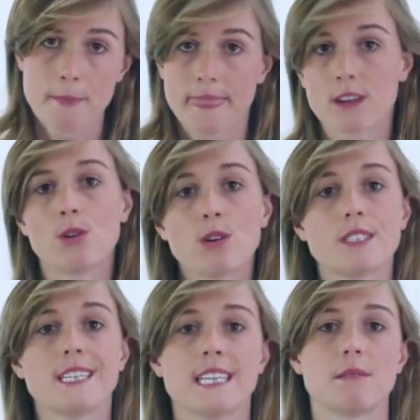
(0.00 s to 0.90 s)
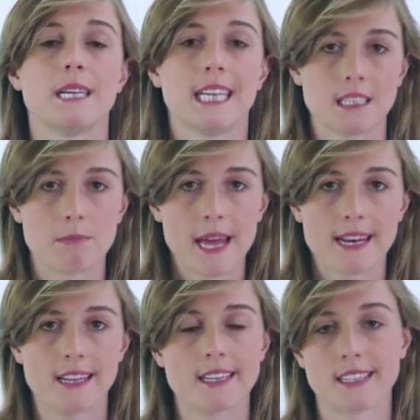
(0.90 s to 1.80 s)
The courts need to be
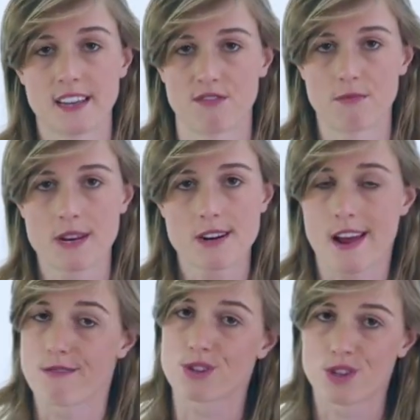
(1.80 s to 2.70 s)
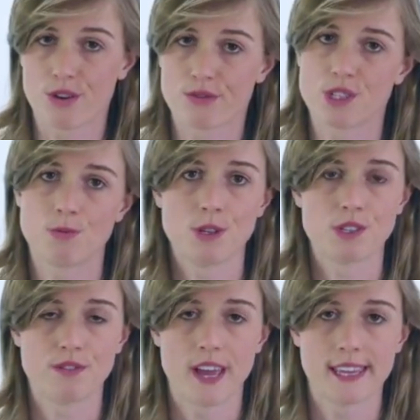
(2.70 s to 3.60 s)
independent to government and resolve
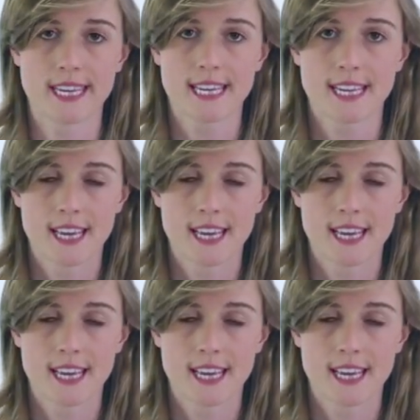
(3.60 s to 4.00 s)
disputes fairly.